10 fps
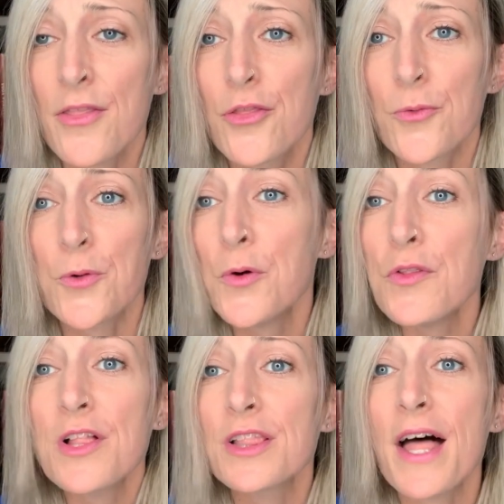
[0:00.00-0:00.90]
through
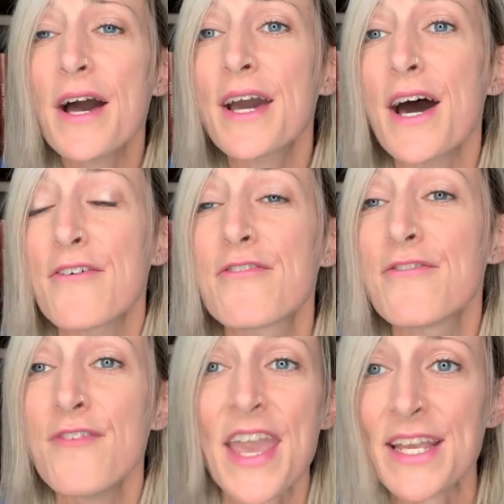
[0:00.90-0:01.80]
the luck of
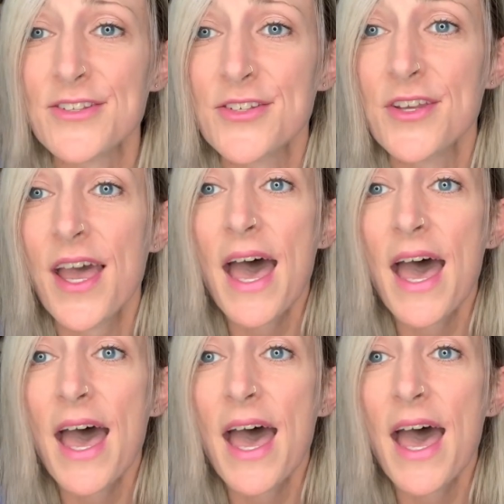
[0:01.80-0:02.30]
fate,